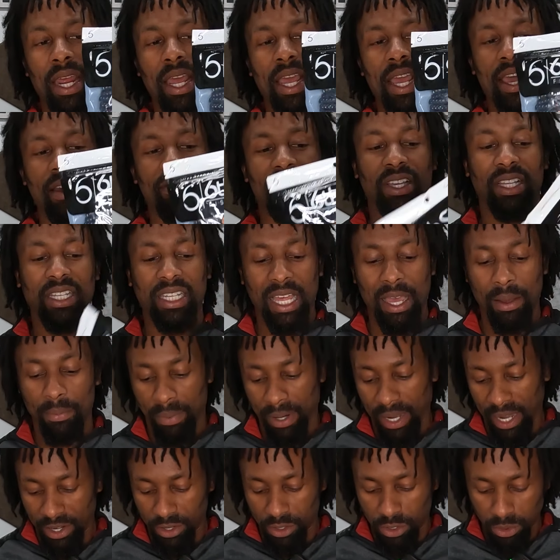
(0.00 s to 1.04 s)
I have the Clout,
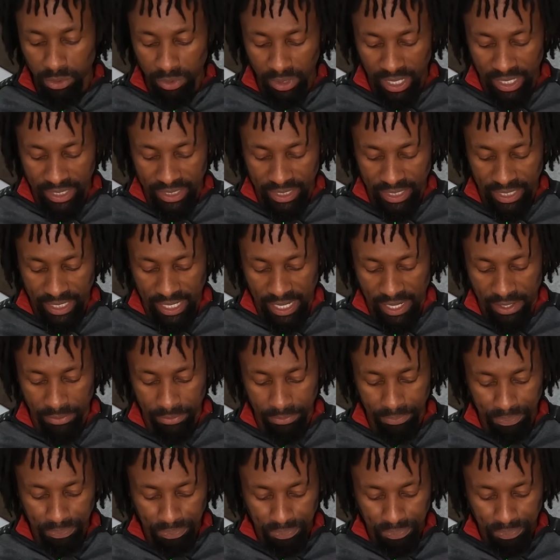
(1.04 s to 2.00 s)
but I do like the Clout.